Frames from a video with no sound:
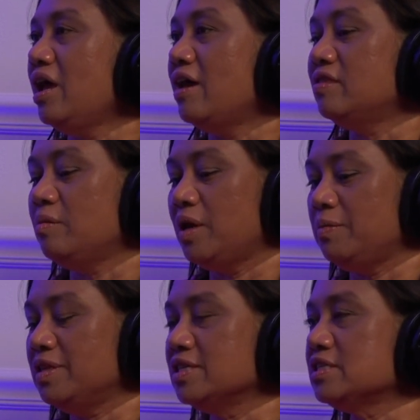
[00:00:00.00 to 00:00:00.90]
And they made
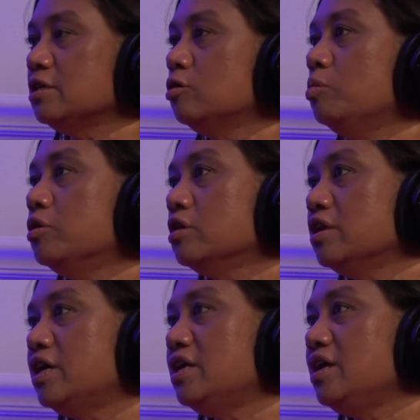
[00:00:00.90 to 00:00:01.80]
me this little
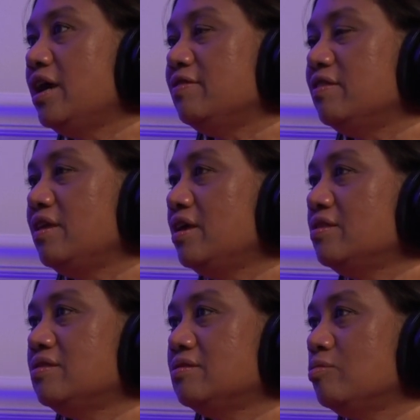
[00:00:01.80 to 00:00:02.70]
booklet, and
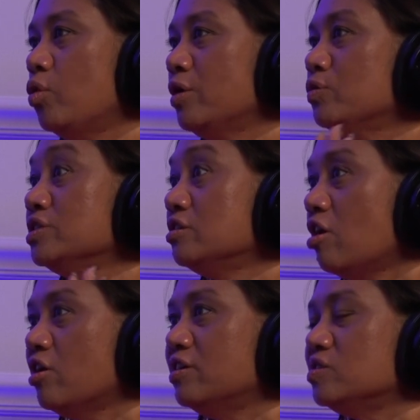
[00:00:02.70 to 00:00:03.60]
one was an
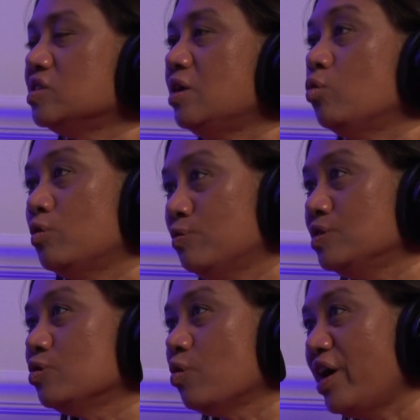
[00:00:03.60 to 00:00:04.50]
artist and one
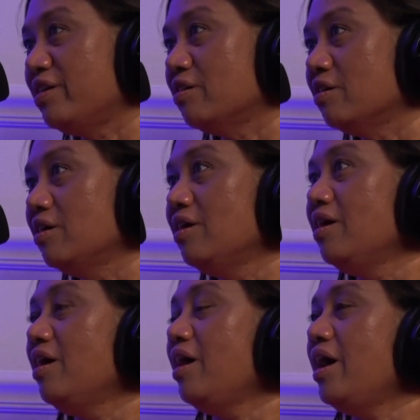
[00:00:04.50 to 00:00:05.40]
was a writer.
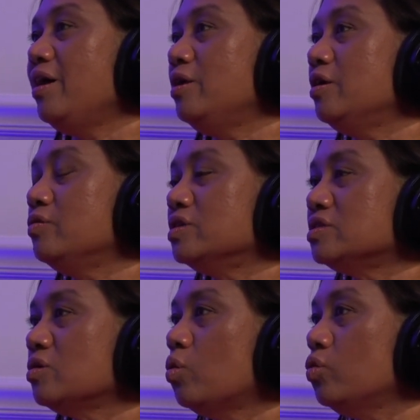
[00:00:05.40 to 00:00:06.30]
And it
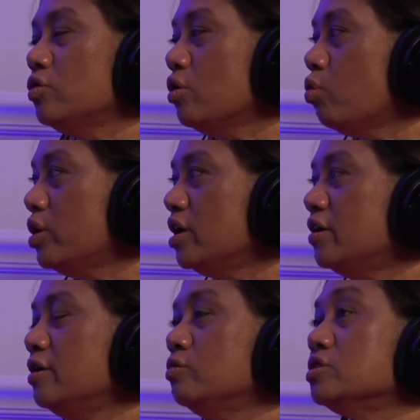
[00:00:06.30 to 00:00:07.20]
was
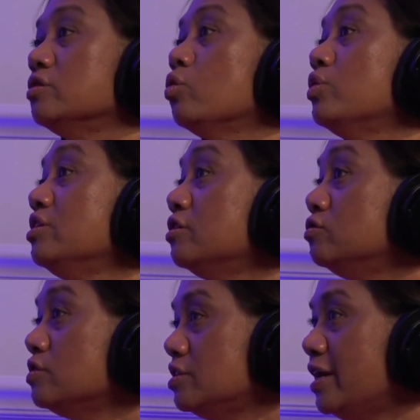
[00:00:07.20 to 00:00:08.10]
it was on the
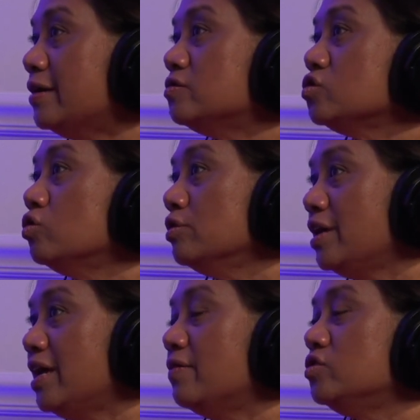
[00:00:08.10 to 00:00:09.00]
100th day of school, and
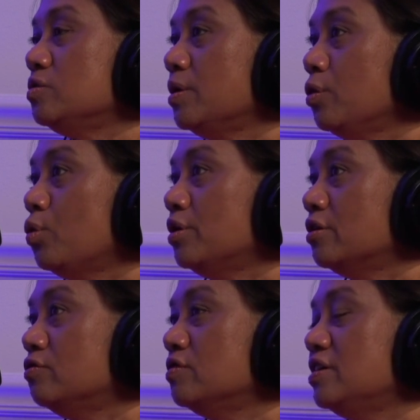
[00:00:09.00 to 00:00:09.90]
they gave it to me on the
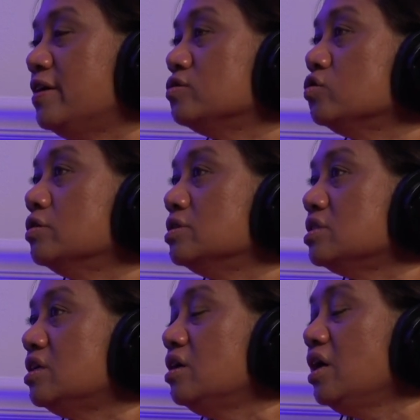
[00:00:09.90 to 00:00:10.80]
100th day of school,
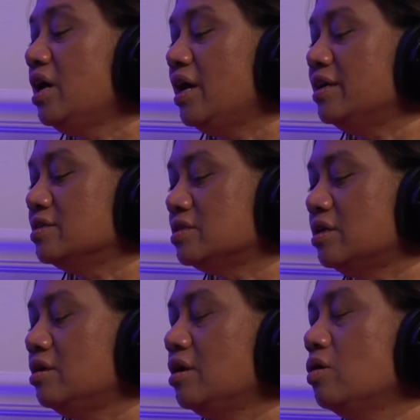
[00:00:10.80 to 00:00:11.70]
and it
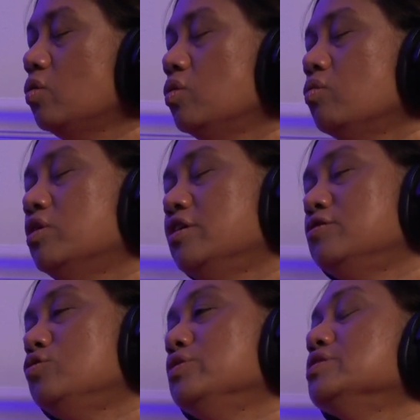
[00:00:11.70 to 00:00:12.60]
said
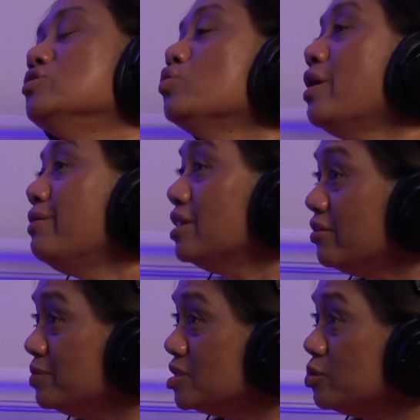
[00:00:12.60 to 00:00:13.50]
100 reasons why we
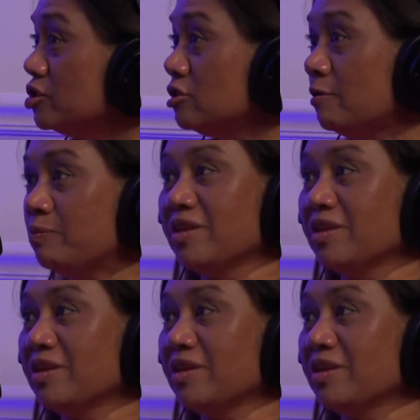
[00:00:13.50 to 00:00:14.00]
love Miss Bishop.